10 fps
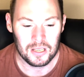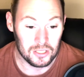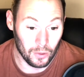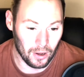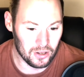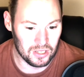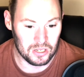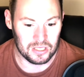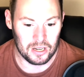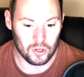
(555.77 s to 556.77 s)
So
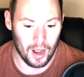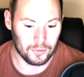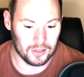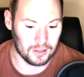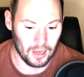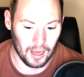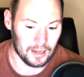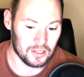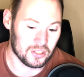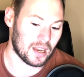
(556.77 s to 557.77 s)
Arizona State drops
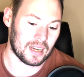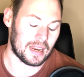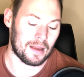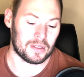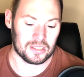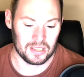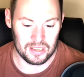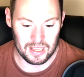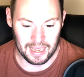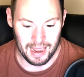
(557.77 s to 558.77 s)
their second game of the
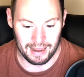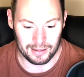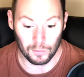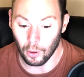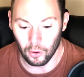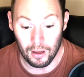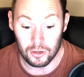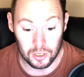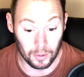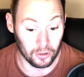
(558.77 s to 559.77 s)
season and can't get to bowl
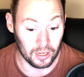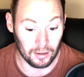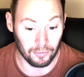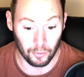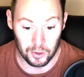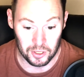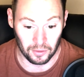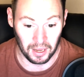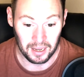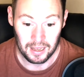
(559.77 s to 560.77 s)
eligibility,
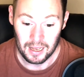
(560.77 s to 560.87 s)
unfortunately.